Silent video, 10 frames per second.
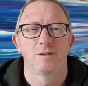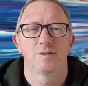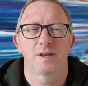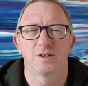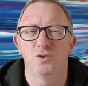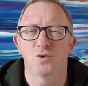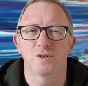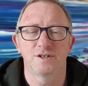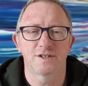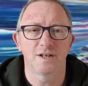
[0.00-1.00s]
They can look
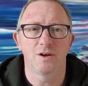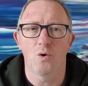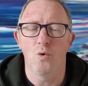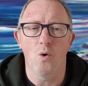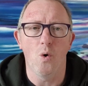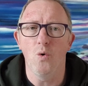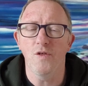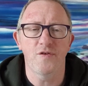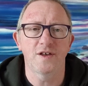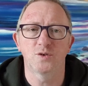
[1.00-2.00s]
and see all, all the
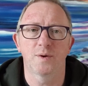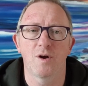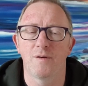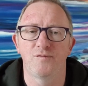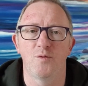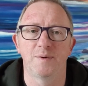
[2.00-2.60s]
things we're going through,